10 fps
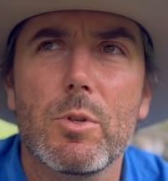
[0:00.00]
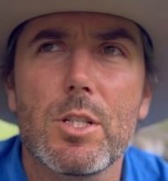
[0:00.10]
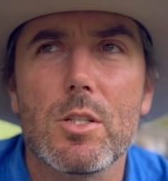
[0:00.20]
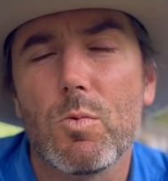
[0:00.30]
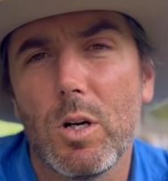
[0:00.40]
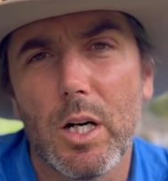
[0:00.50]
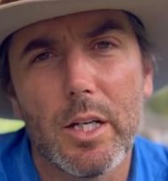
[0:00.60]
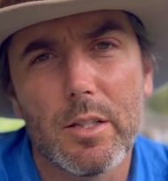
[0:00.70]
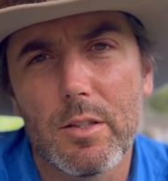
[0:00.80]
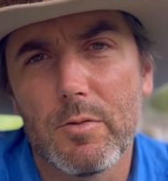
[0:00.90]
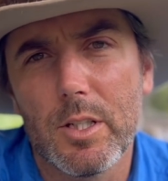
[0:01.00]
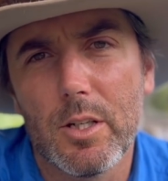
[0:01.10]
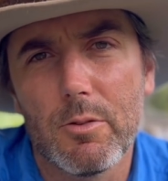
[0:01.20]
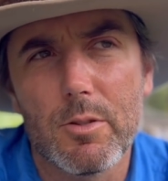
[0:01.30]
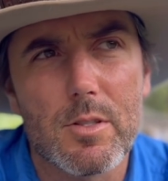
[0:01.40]
which is why the
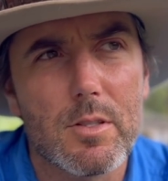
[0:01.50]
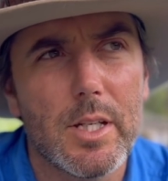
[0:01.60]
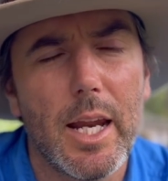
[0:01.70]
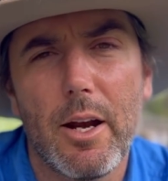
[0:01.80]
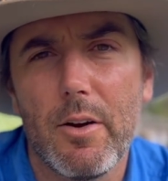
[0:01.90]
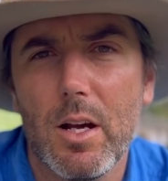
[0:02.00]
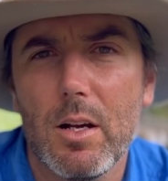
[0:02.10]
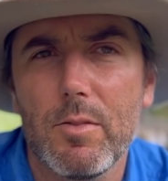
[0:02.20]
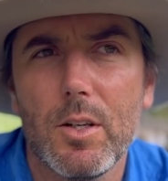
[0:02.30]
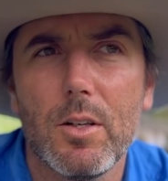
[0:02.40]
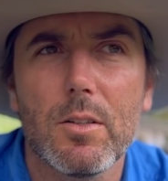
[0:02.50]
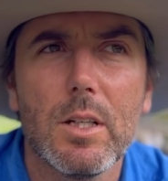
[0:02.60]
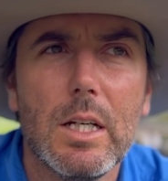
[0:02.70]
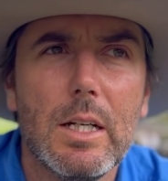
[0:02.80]
video was an hour and a half long.